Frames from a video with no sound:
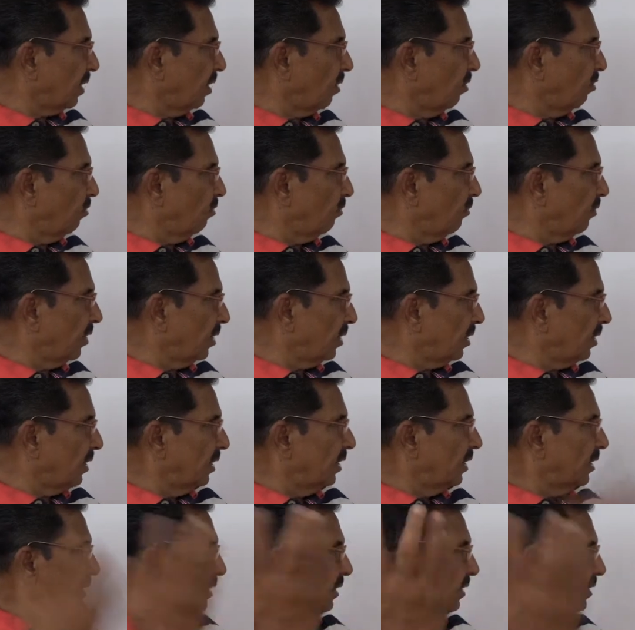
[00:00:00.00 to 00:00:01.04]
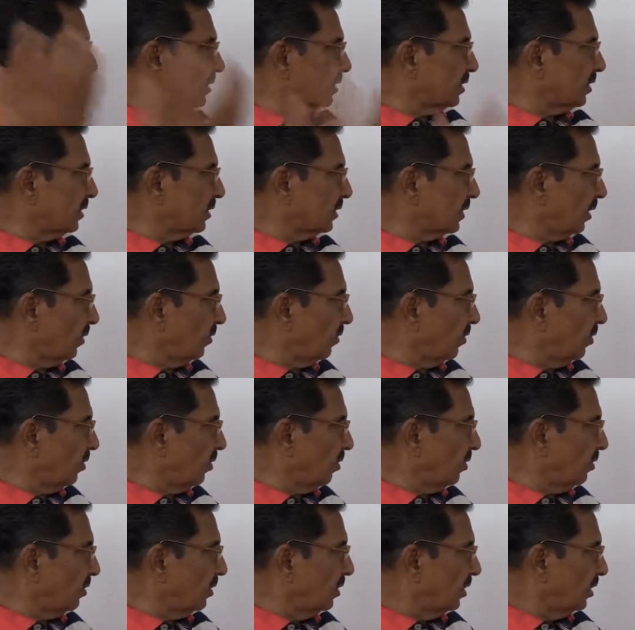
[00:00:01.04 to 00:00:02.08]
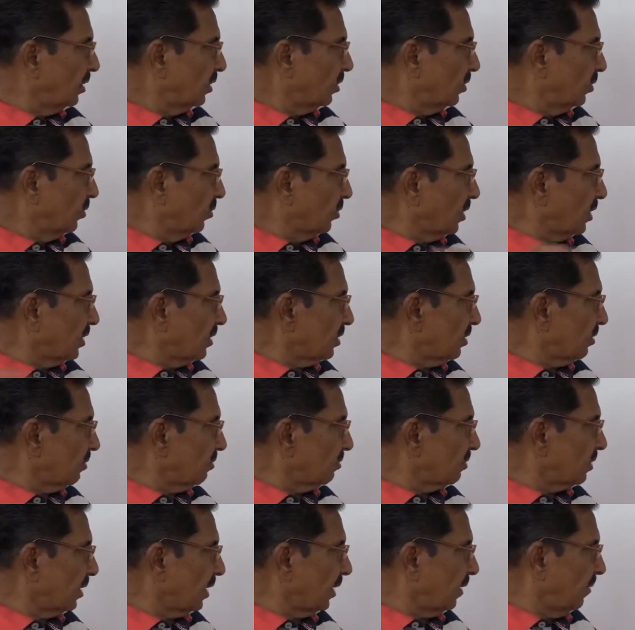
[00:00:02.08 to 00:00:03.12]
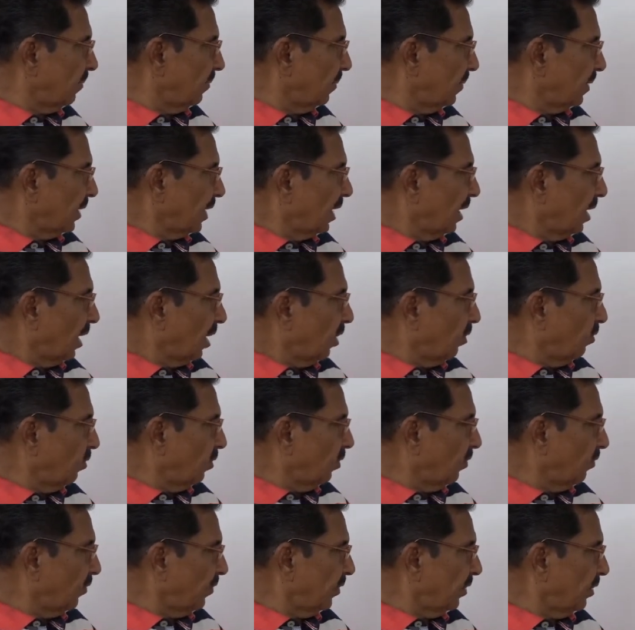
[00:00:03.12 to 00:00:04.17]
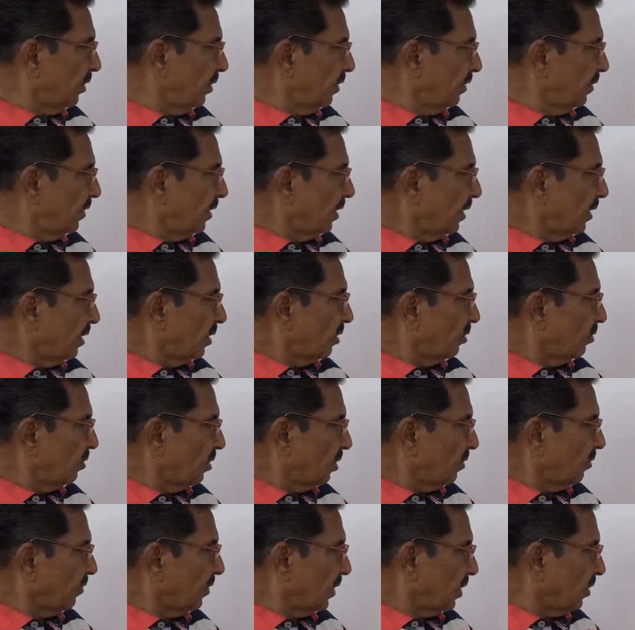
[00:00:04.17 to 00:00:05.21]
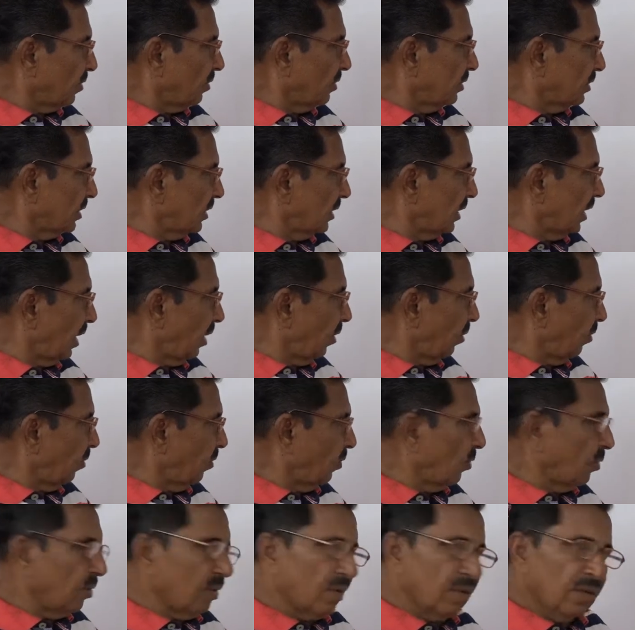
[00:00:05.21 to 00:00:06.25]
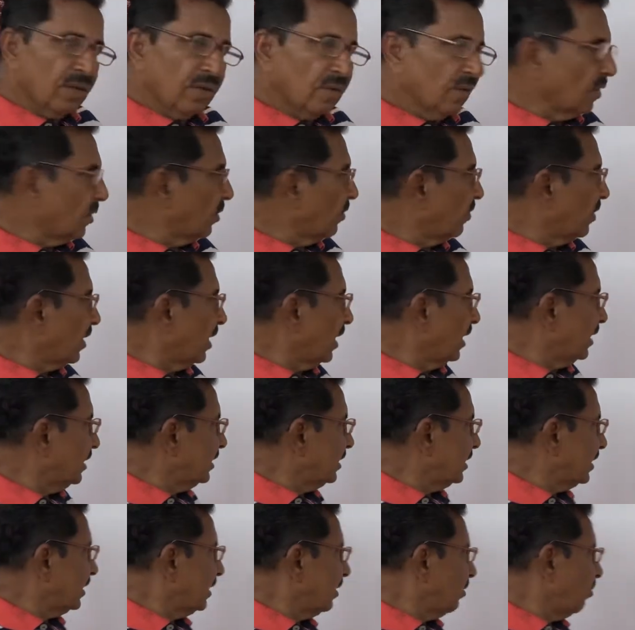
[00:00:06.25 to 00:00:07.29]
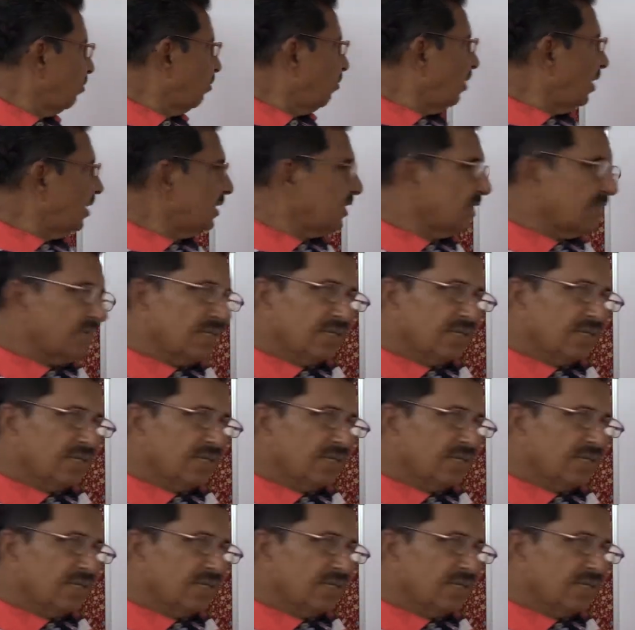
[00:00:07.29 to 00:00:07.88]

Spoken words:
how far, distance, how long, duration of time, how often, your frequency, how old, your age, what,